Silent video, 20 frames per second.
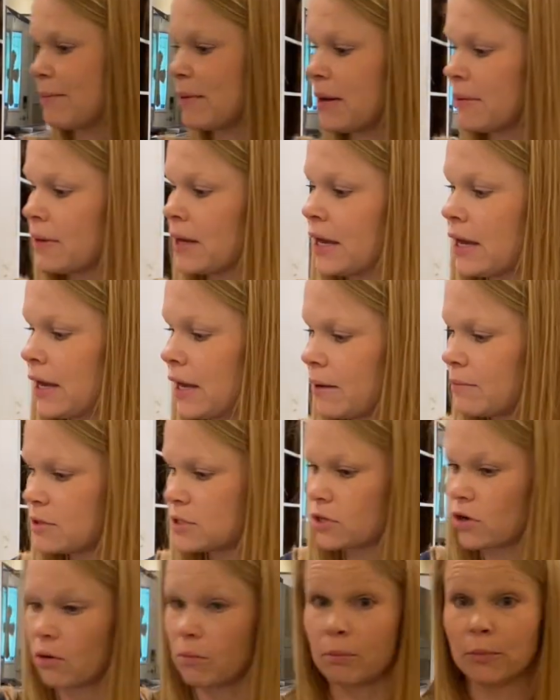I'm
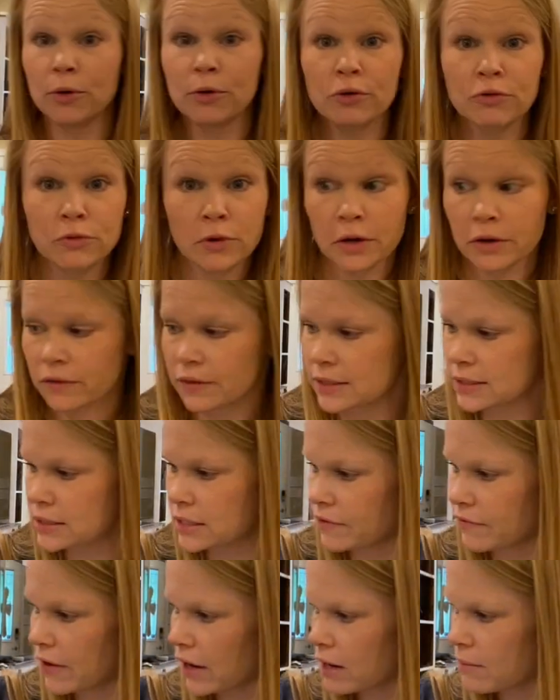just gonna move all this
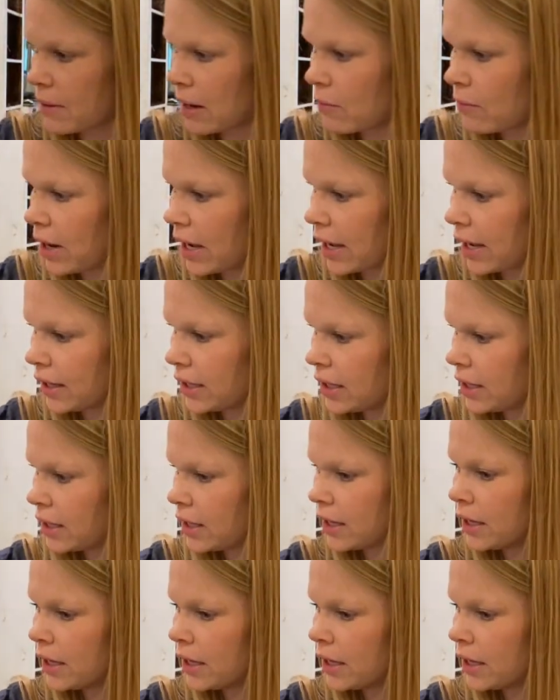stuff out of my way.